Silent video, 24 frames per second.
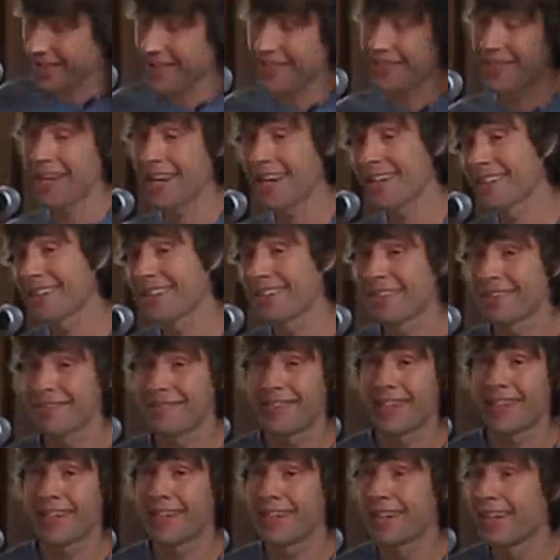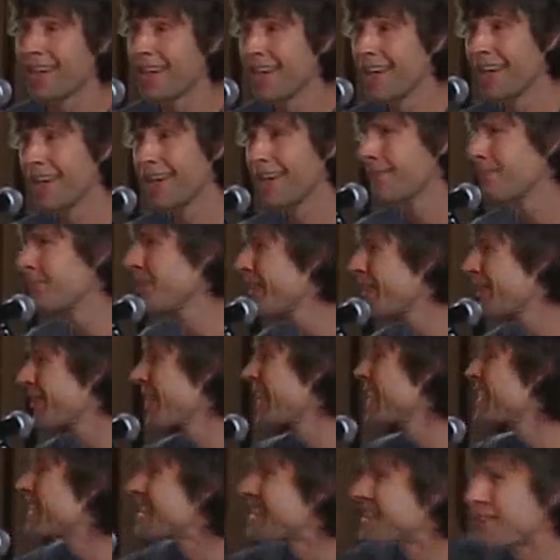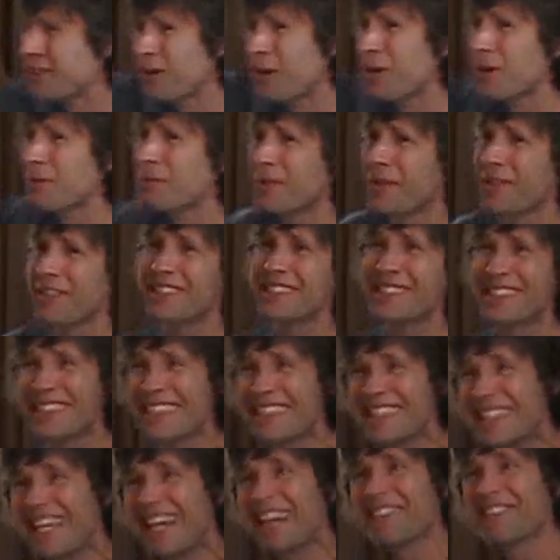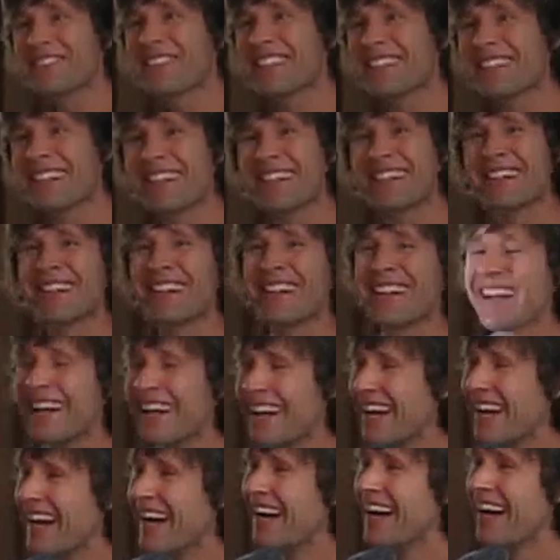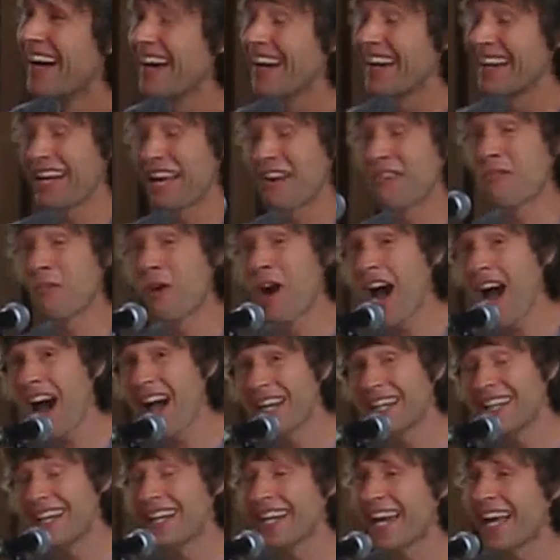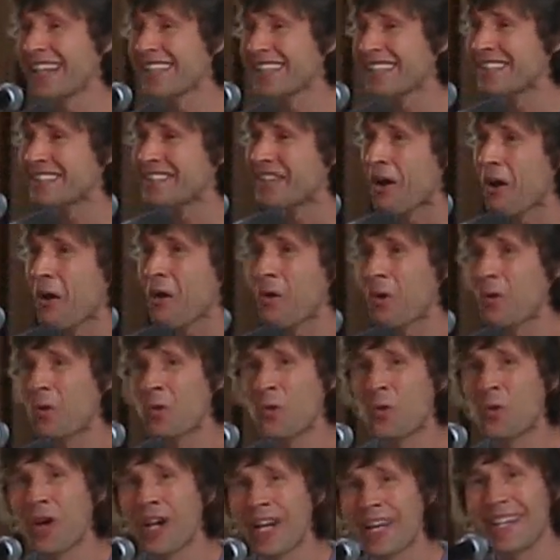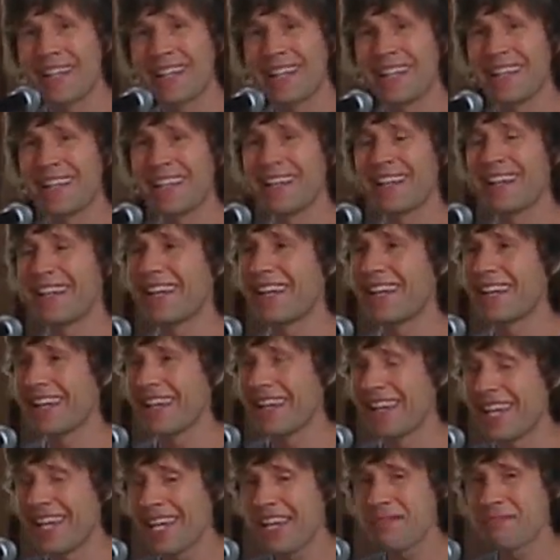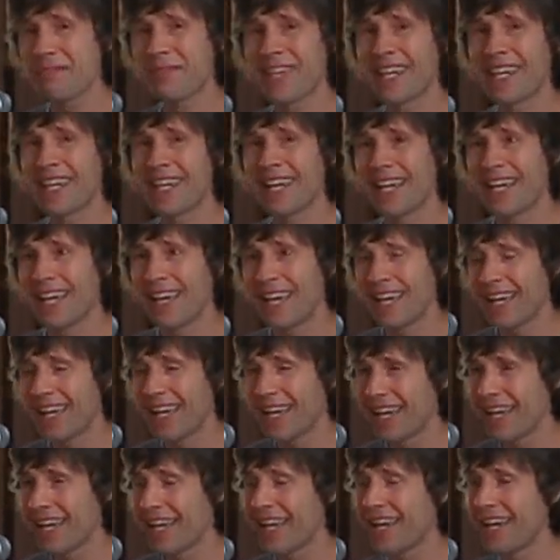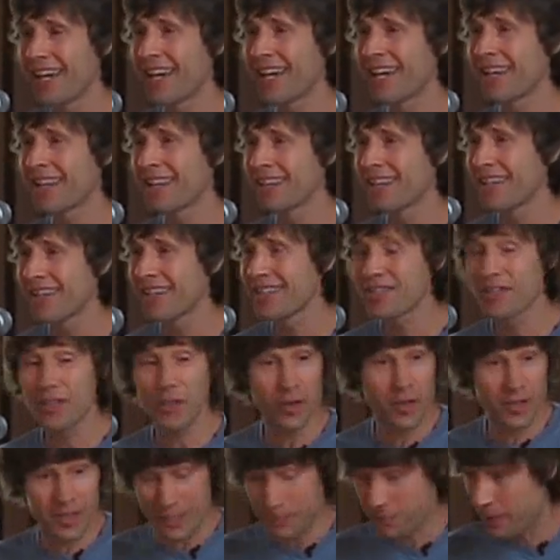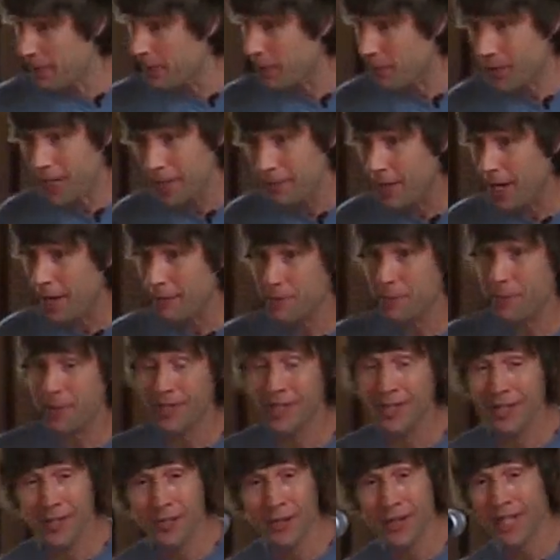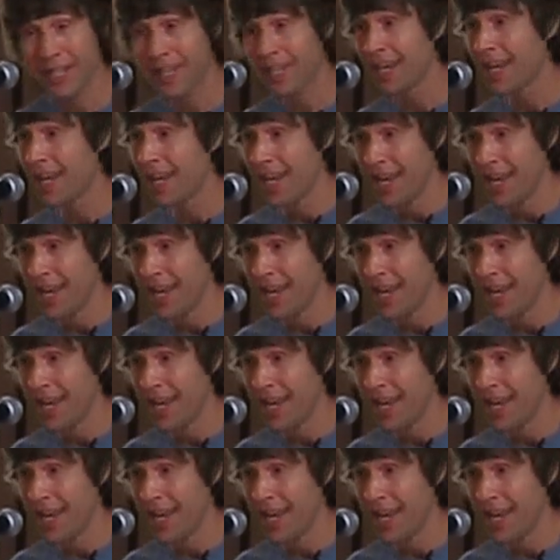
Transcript: the international affair. Big crazy scoreboards and stuff, you know? And I won, and I didn't know what hit me. And so all these people were coming up to me and they're going,